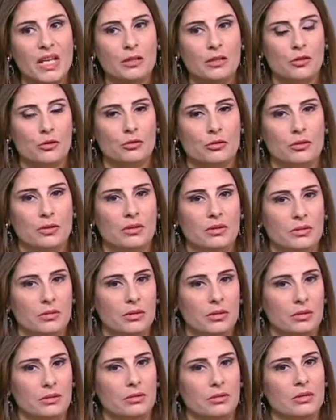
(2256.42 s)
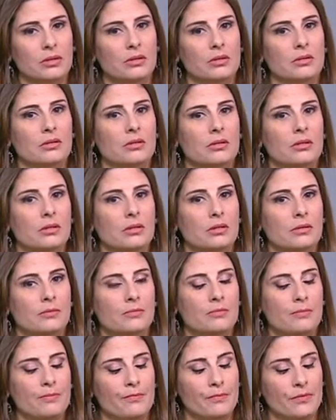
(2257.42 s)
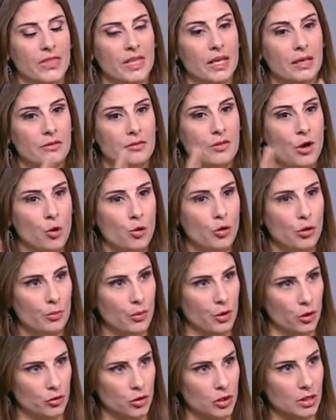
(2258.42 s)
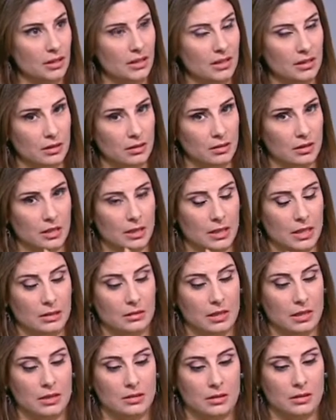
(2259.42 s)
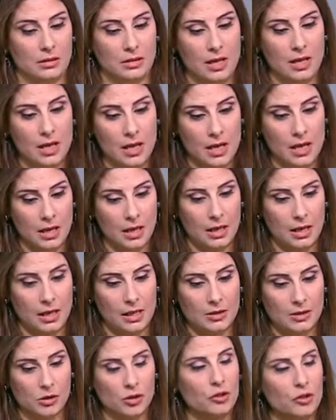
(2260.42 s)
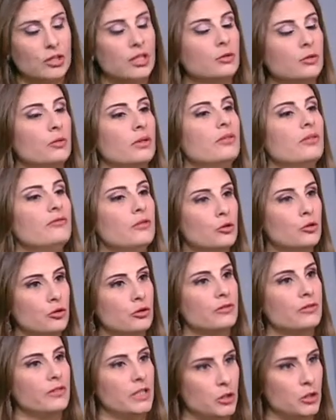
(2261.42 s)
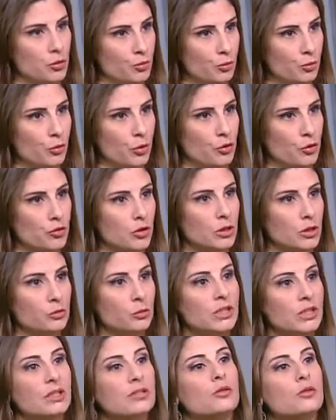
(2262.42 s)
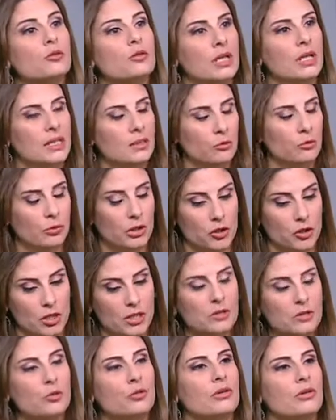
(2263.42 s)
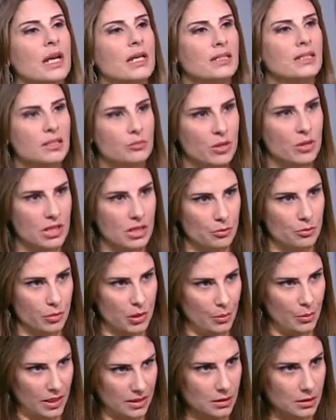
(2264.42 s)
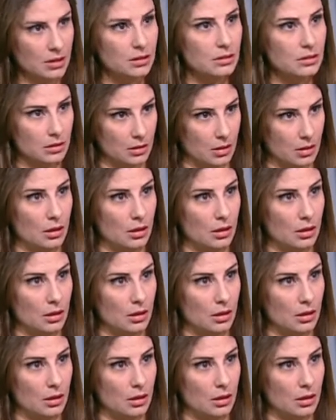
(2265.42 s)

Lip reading: So the whole project, it's started with the Future of Egypt project, which has already been implemented